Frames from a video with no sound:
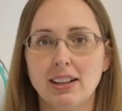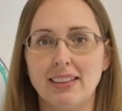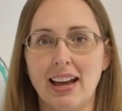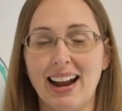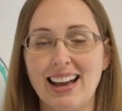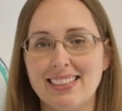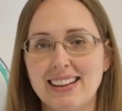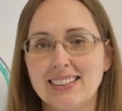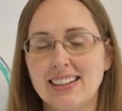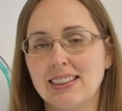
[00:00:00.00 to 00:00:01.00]
that I
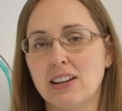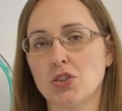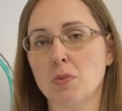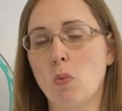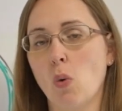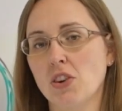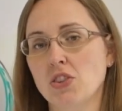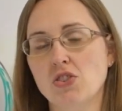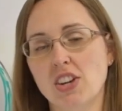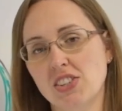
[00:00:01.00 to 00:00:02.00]
think that there's more
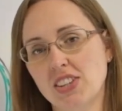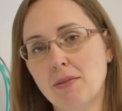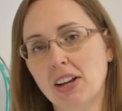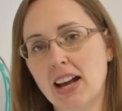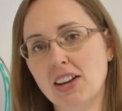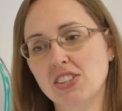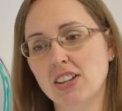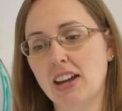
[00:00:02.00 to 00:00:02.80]
to just stomach acid,